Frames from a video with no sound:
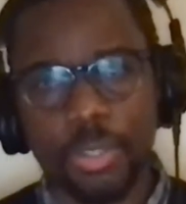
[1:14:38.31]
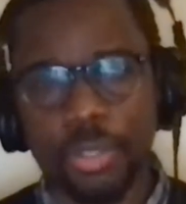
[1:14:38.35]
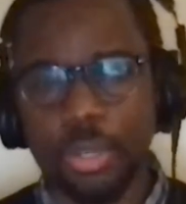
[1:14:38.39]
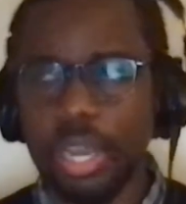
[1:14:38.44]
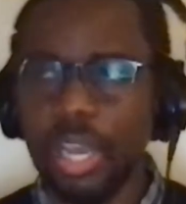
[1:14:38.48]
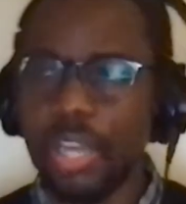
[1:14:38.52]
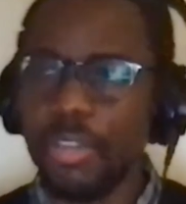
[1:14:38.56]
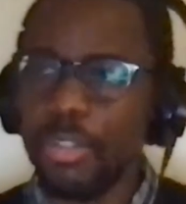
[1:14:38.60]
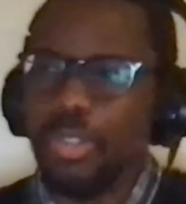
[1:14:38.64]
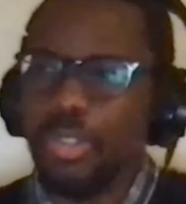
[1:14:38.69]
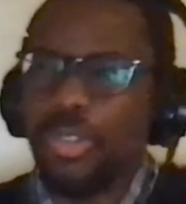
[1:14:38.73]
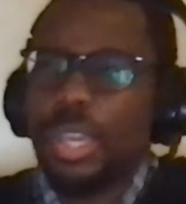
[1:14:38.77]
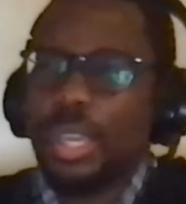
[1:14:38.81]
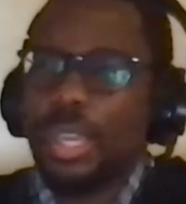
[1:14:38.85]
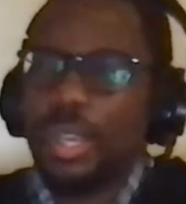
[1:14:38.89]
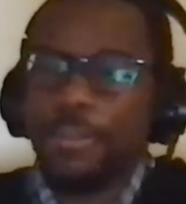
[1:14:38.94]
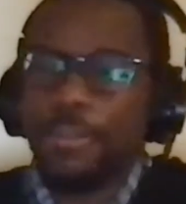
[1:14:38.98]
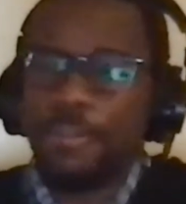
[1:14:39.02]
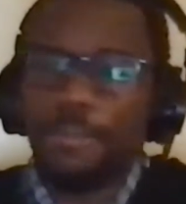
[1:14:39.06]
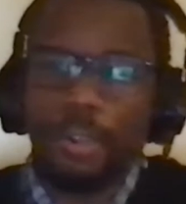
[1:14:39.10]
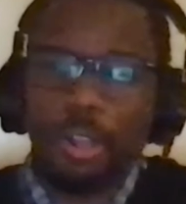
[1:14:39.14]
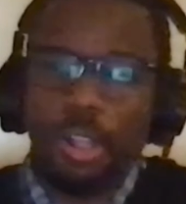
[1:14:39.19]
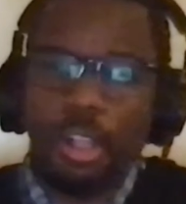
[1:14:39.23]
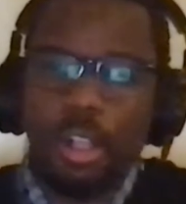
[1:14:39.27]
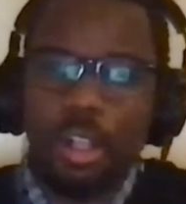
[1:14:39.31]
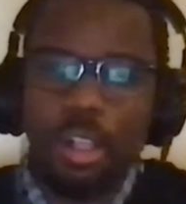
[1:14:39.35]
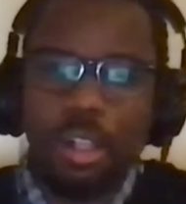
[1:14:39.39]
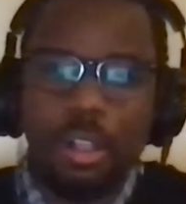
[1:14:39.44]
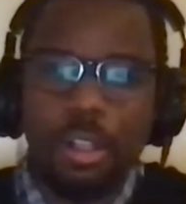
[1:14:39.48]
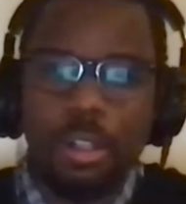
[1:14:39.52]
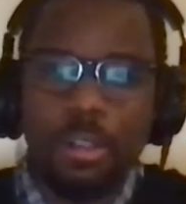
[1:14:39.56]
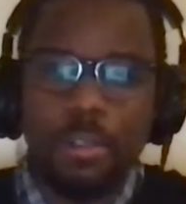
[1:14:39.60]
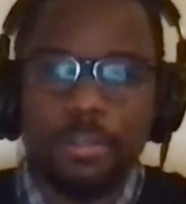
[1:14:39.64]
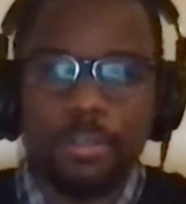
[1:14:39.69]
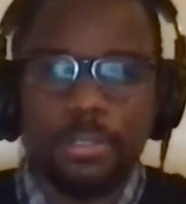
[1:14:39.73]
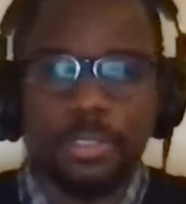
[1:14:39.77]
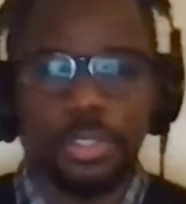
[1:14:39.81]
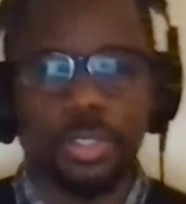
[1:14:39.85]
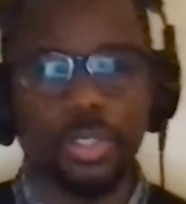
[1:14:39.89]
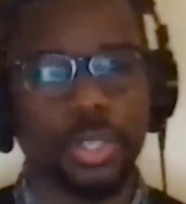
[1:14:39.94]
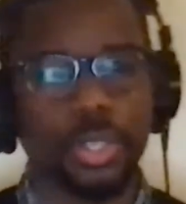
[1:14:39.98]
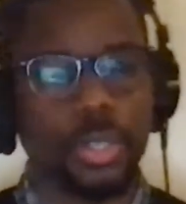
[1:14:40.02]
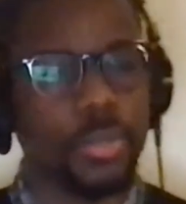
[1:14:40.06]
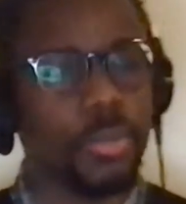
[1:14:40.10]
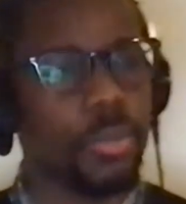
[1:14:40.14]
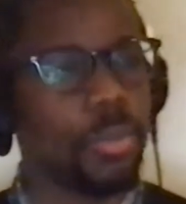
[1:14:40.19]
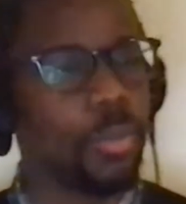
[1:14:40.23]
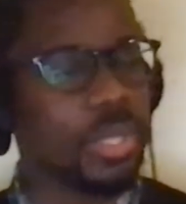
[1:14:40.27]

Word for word: You know, how do you get involved? You know,